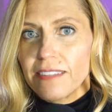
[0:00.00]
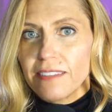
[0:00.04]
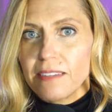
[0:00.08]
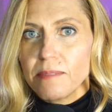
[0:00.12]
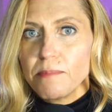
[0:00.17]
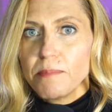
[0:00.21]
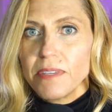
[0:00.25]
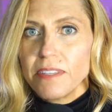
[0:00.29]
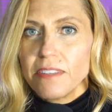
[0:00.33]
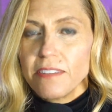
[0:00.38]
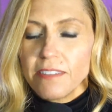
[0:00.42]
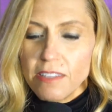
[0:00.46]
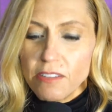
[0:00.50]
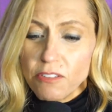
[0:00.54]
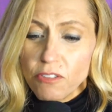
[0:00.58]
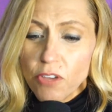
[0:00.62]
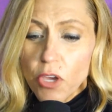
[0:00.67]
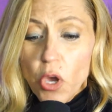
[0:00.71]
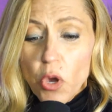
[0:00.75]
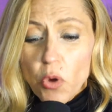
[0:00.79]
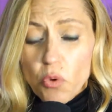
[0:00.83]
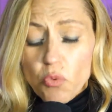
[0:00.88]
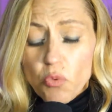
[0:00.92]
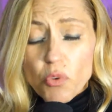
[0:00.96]
and businesses,
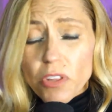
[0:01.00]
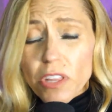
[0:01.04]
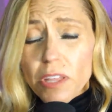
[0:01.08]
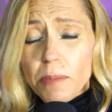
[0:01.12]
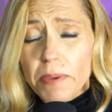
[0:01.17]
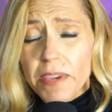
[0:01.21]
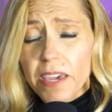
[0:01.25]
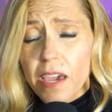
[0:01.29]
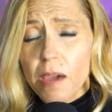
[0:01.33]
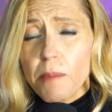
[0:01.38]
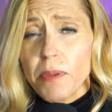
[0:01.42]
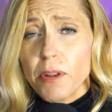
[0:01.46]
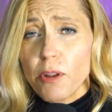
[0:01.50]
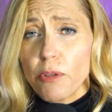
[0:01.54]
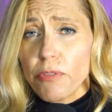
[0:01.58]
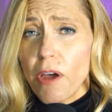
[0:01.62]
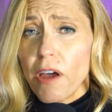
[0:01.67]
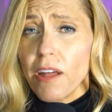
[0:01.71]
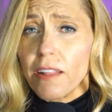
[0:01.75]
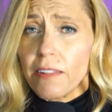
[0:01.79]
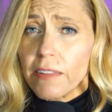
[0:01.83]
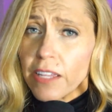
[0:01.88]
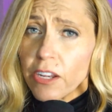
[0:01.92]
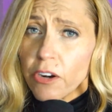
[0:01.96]
really becoming a
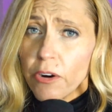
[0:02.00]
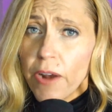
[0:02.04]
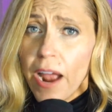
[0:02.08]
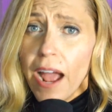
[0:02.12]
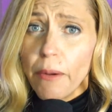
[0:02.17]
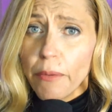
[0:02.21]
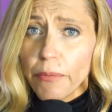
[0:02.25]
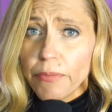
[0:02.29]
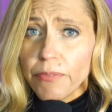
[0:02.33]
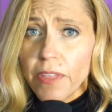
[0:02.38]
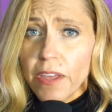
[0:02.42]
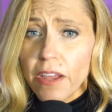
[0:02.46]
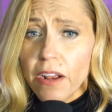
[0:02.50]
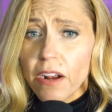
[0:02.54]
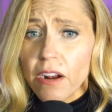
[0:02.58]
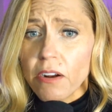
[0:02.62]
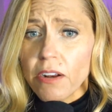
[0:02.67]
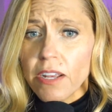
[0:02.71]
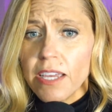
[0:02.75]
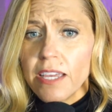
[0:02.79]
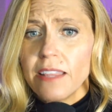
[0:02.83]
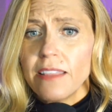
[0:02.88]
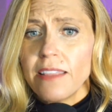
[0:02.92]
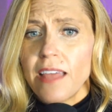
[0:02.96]
thought leader out
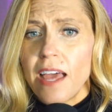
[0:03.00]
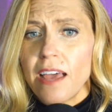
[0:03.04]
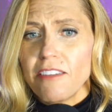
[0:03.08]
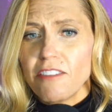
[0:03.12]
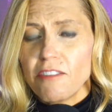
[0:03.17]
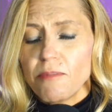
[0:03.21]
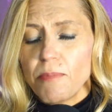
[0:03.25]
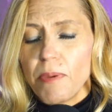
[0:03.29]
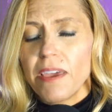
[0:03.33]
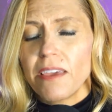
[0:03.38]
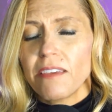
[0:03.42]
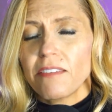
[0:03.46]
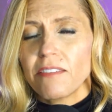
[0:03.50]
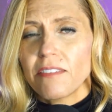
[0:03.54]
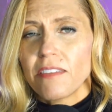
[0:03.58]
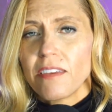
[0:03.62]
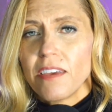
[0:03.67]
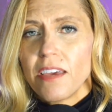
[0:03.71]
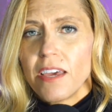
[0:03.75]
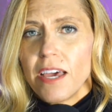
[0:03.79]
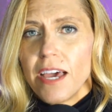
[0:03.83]
there in that space,